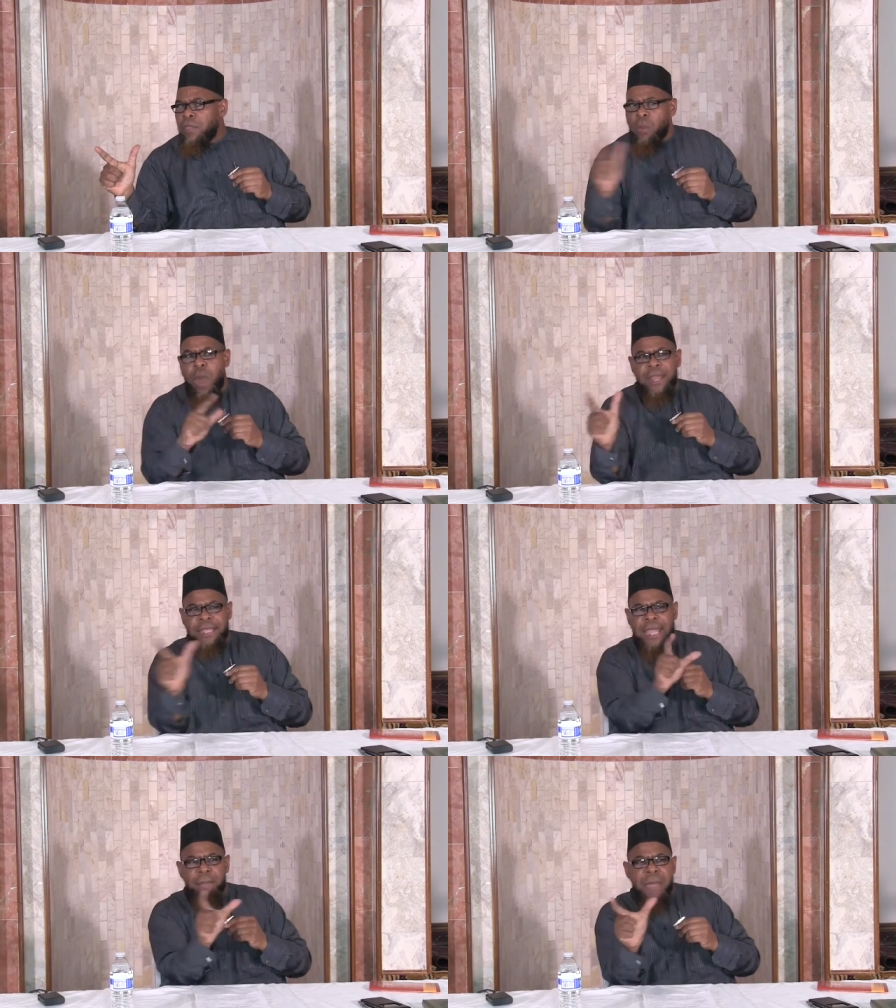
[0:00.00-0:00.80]
They
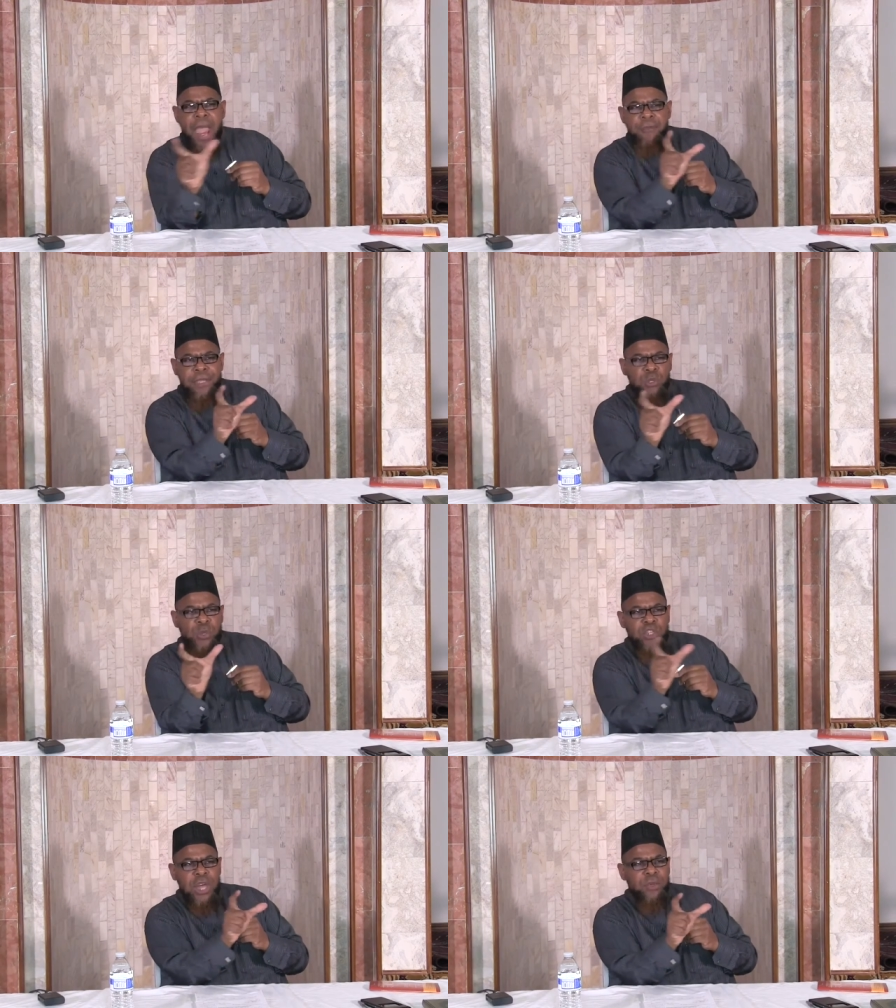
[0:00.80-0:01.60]
wanted to get married
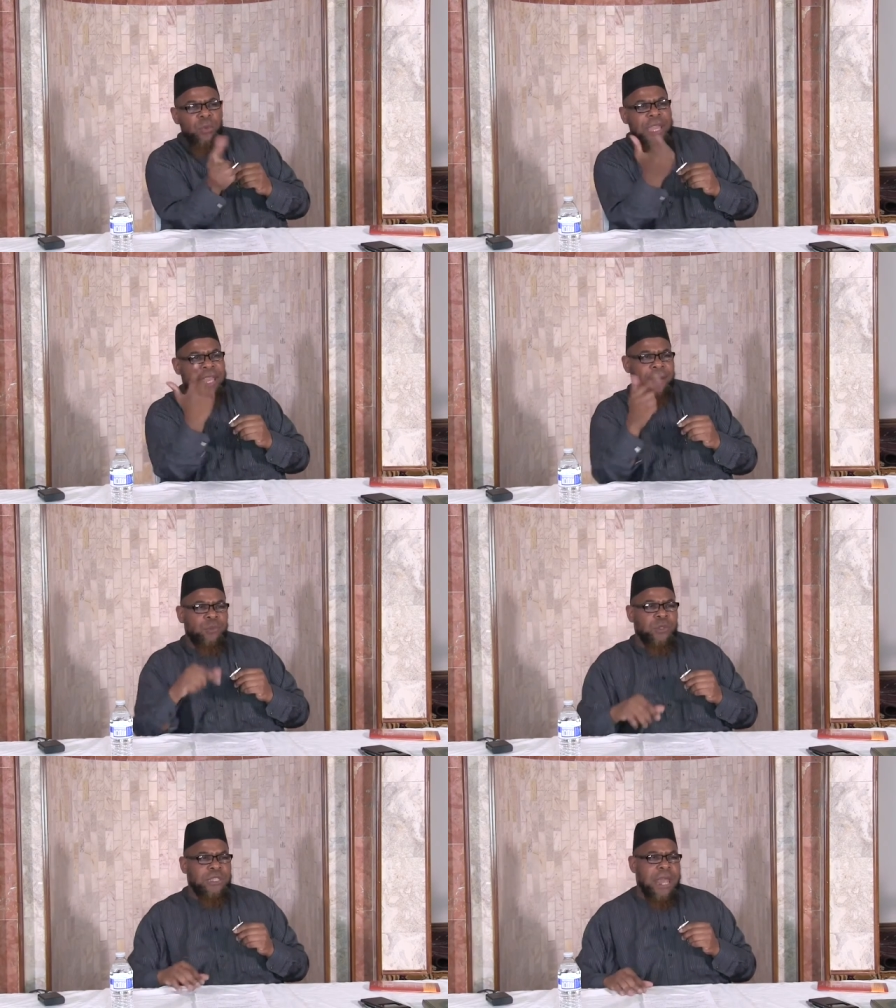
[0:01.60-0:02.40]
to each other when it
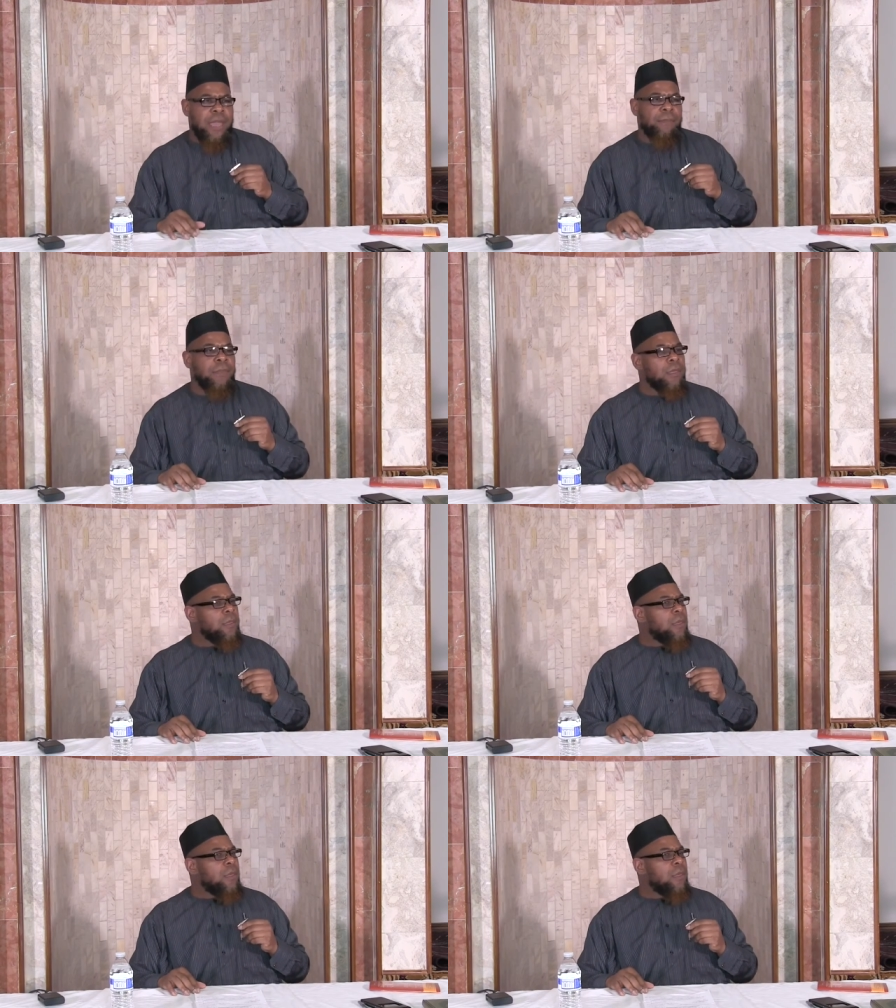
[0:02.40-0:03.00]
came to Islam.